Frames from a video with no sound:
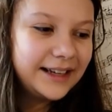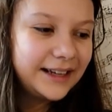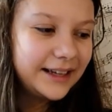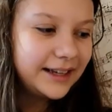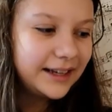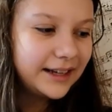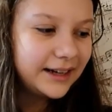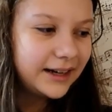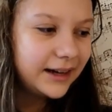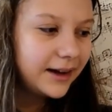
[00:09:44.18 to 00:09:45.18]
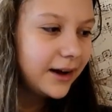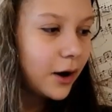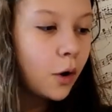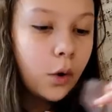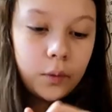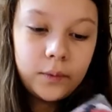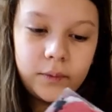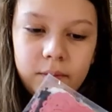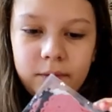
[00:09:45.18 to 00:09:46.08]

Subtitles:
(no one is talking)